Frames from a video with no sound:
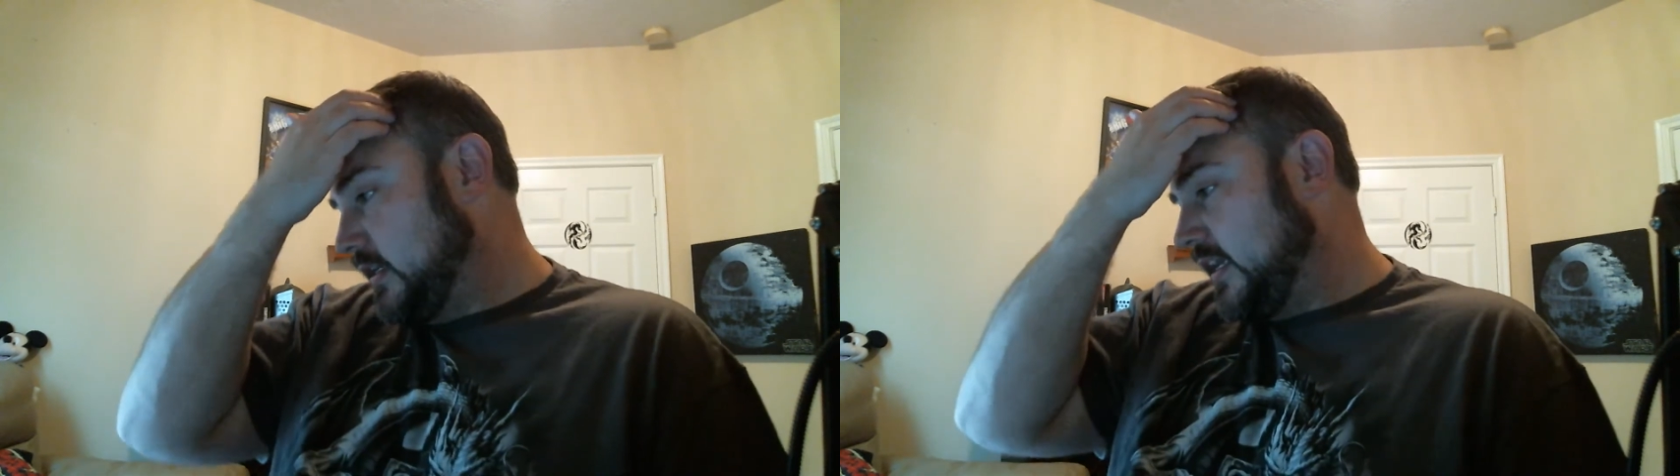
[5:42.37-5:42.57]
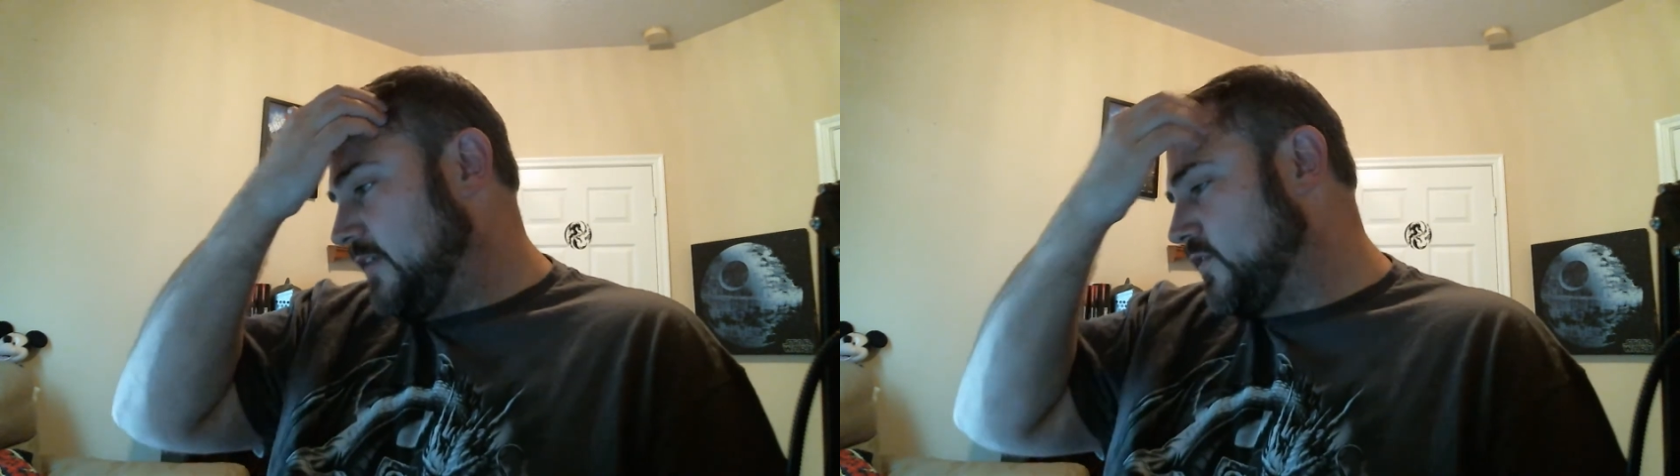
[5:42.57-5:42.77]

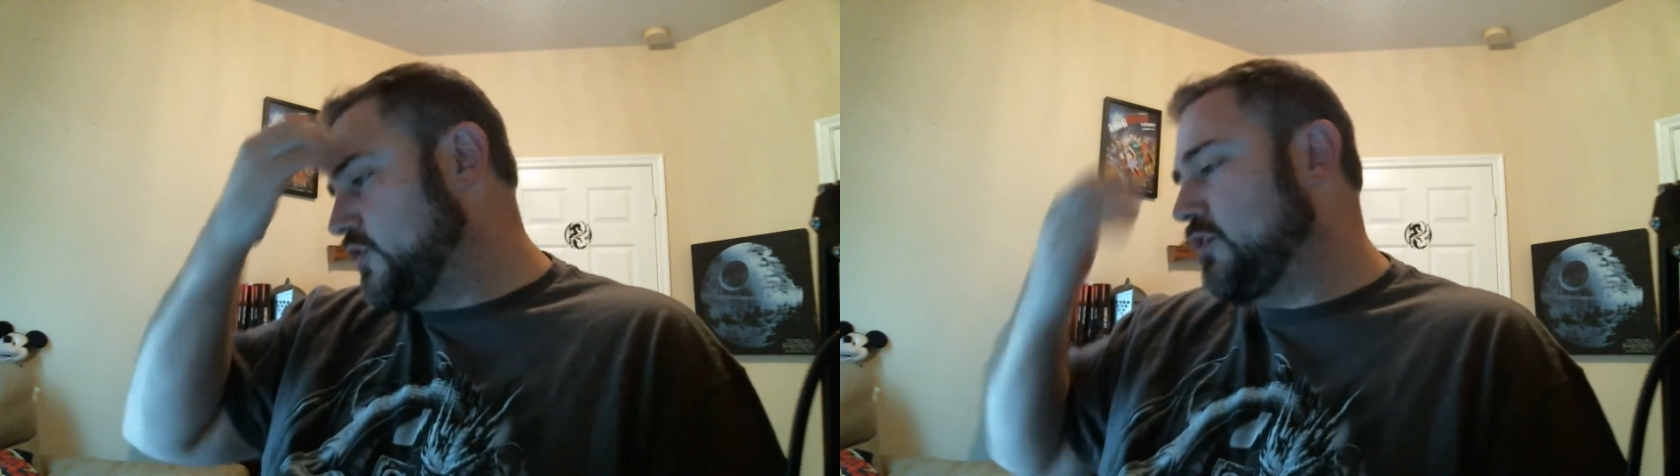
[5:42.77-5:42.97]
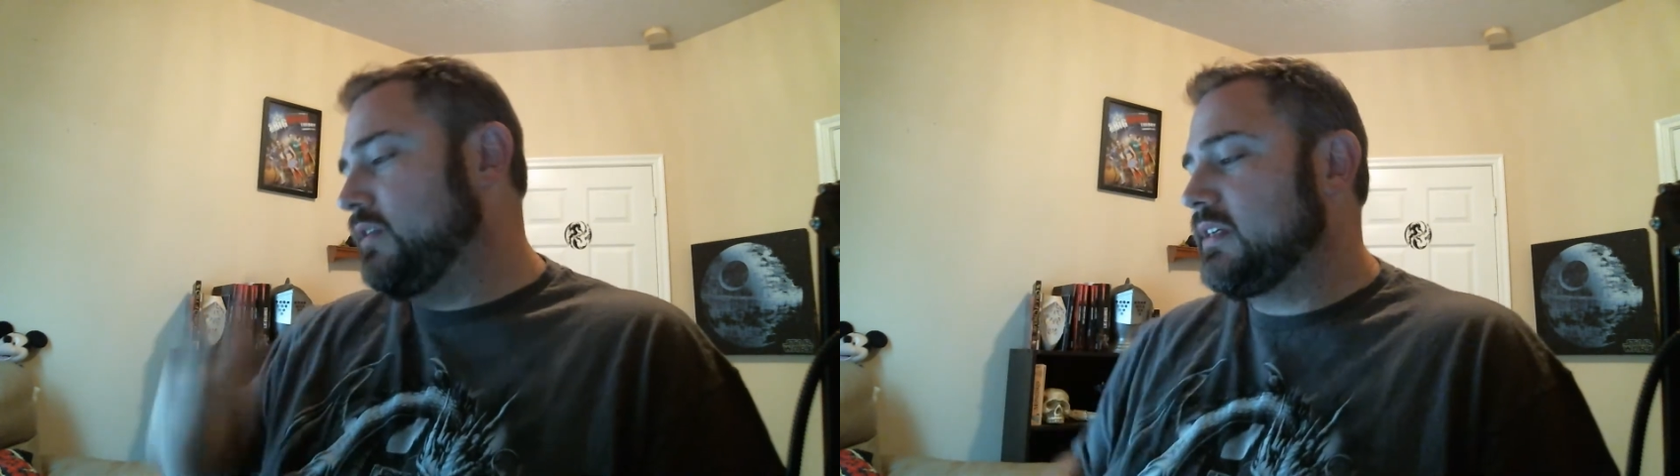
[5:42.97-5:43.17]
If you're
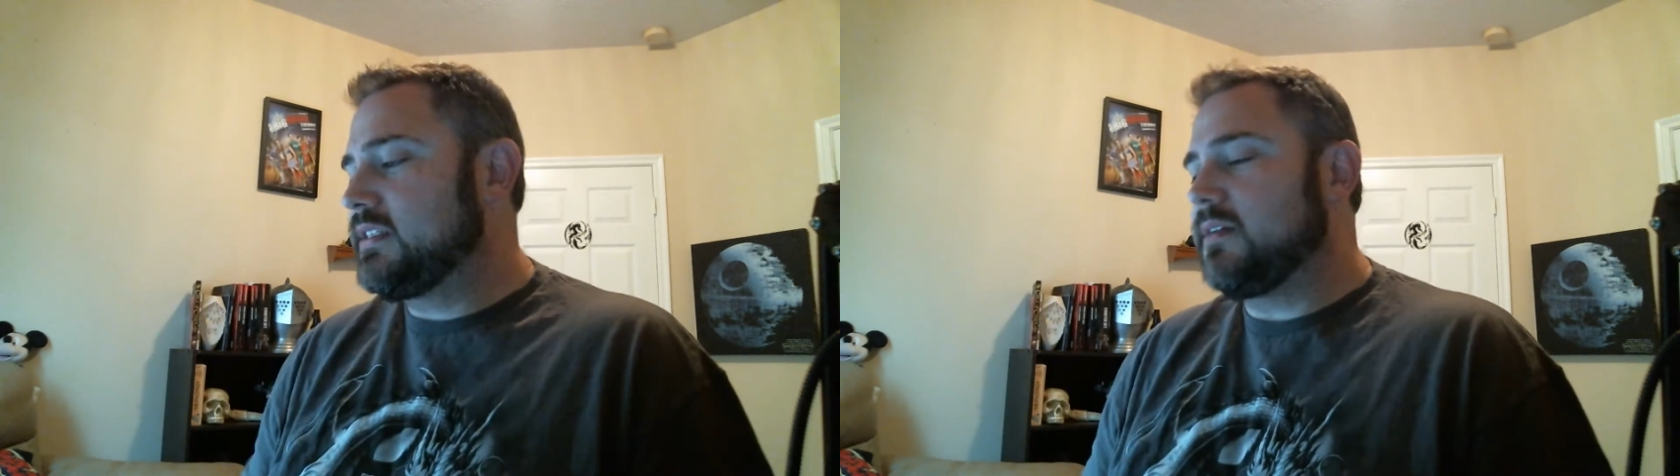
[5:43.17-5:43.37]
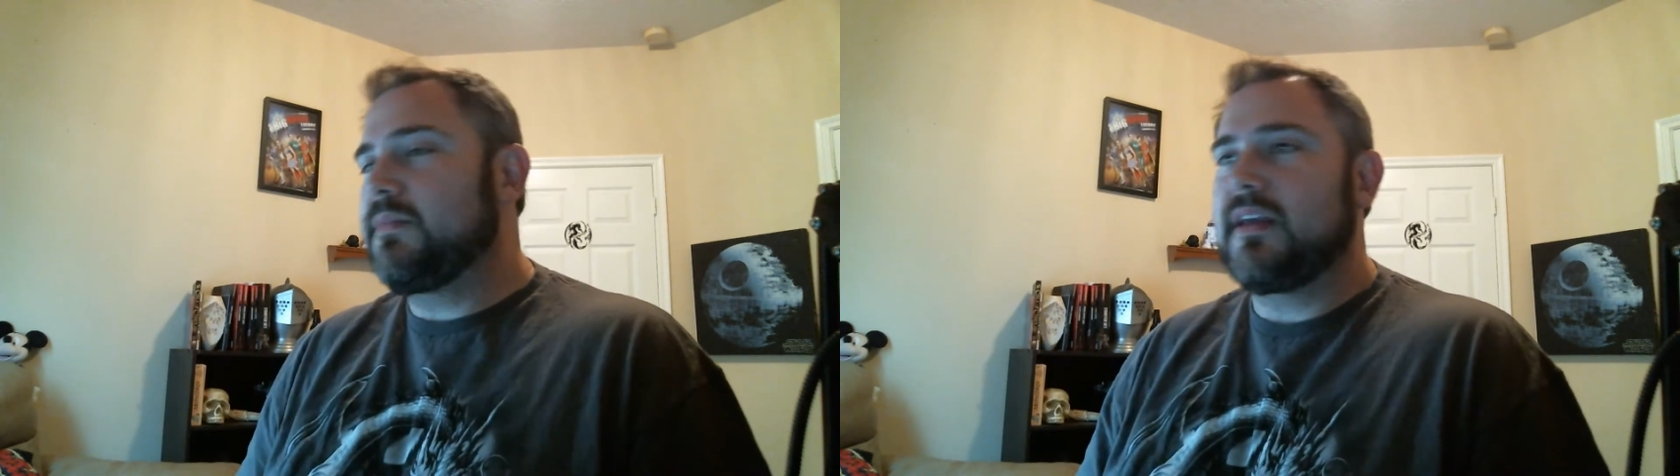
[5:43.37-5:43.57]
shooting at
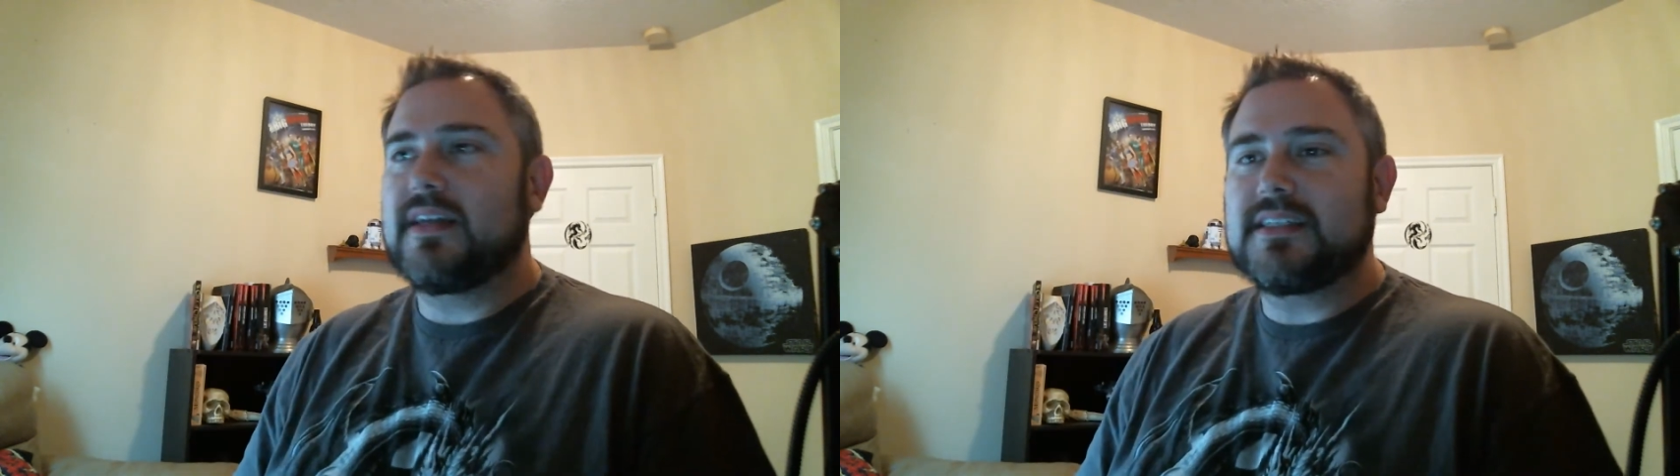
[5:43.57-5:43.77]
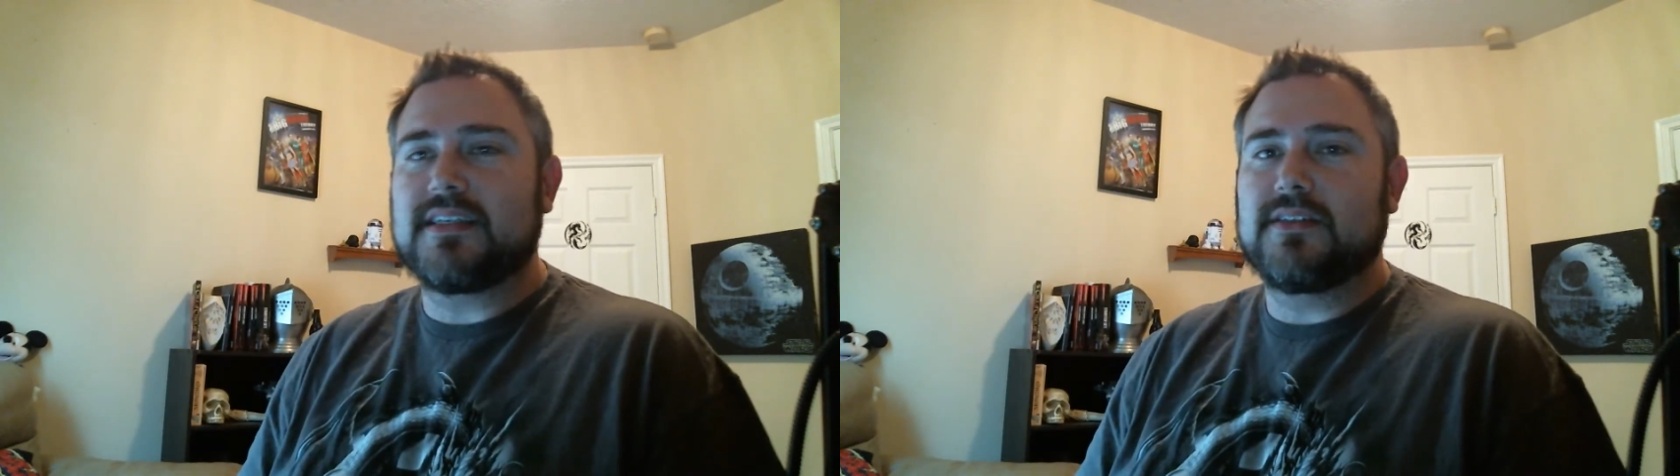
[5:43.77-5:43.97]
something
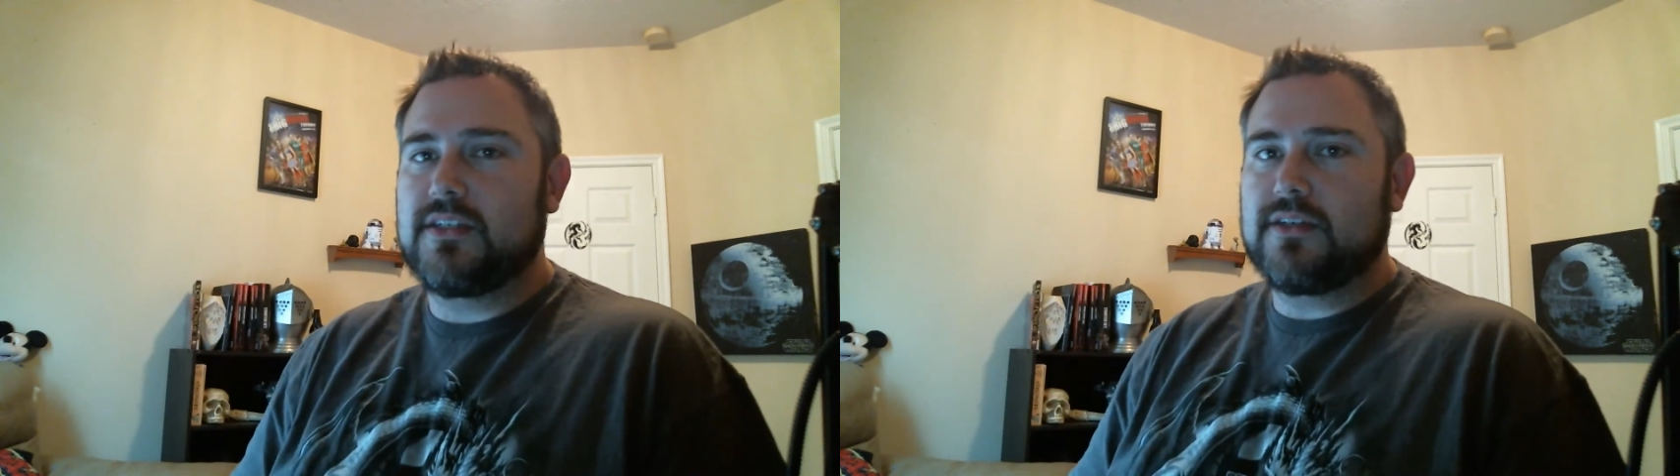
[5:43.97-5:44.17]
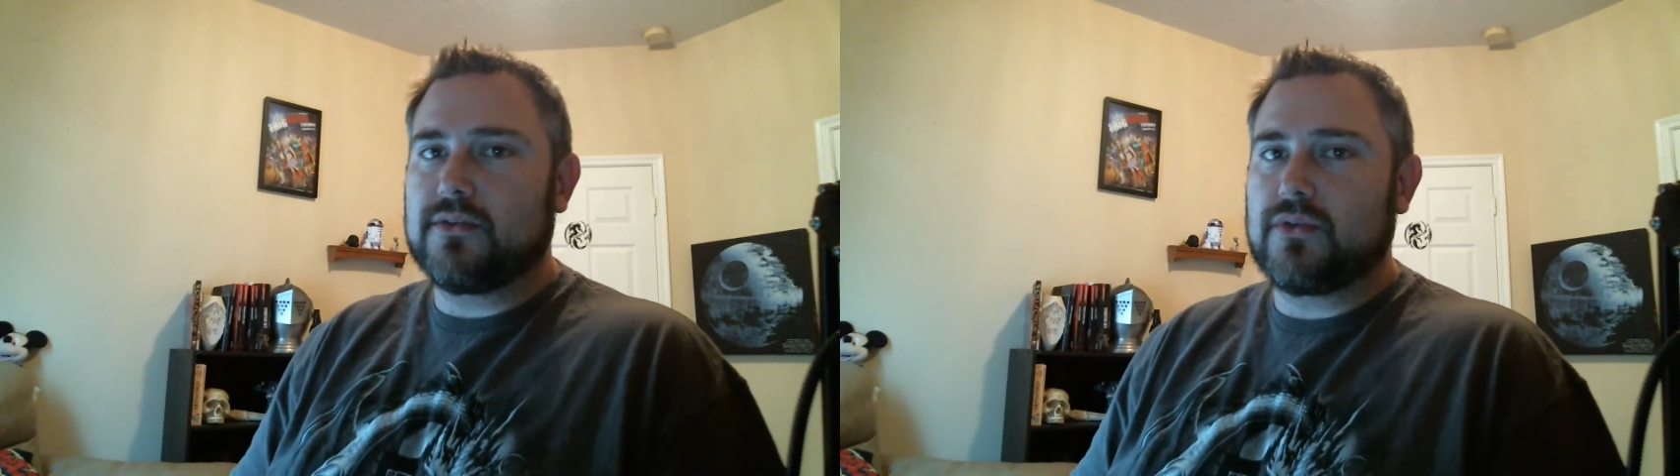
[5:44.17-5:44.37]
that's concealed